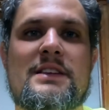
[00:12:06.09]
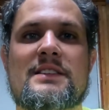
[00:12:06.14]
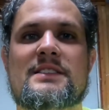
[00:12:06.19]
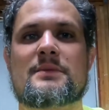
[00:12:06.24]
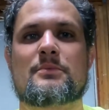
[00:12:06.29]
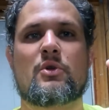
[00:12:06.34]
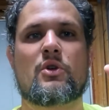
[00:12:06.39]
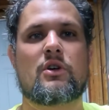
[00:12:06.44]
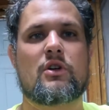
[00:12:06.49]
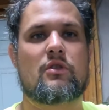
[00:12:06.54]

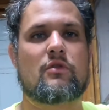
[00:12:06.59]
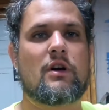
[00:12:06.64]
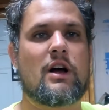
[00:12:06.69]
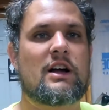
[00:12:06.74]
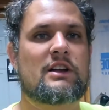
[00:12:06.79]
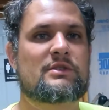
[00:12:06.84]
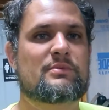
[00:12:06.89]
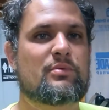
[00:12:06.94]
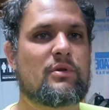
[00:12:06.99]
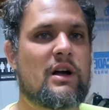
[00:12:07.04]
some more
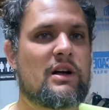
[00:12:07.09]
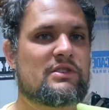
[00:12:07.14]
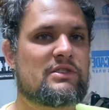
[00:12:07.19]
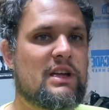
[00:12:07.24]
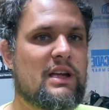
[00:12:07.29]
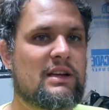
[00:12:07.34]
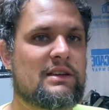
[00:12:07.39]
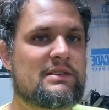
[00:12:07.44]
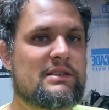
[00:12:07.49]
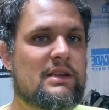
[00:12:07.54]
garage
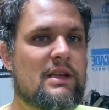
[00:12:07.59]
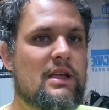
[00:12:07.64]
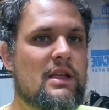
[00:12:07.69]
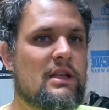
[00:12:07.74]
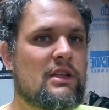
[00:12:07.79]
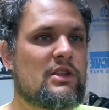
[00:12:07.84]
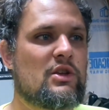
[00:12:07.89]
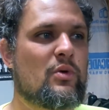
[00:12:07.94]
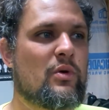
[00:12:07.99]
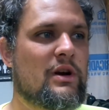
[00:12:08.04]
projects.
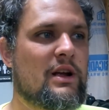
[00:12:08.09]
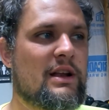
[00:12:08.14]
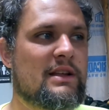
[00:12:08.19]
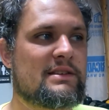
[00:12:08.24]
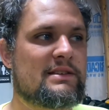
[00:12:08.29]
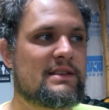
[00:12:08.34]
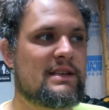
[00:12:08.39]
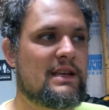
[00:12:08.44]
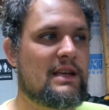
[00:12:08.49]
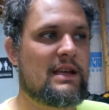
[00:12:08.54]
You're gonna
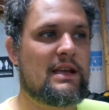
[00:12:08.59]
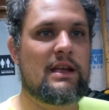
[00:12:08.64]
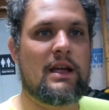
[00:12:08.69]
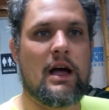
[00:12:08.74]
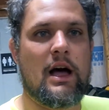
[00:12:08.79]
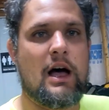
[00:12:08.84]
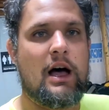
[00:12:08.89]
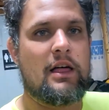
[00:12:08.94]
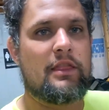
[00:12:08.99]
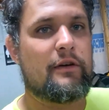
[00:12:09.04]
see
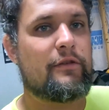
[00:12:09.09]
the